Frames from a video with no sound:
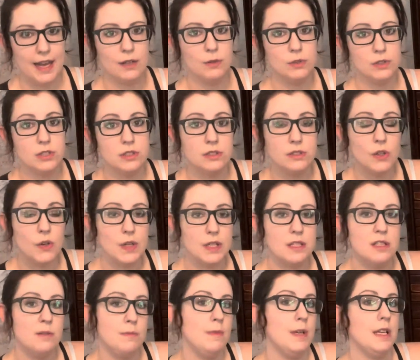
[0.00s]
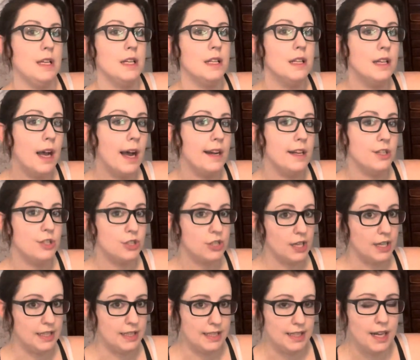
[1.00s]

which is going to make it not as shiny,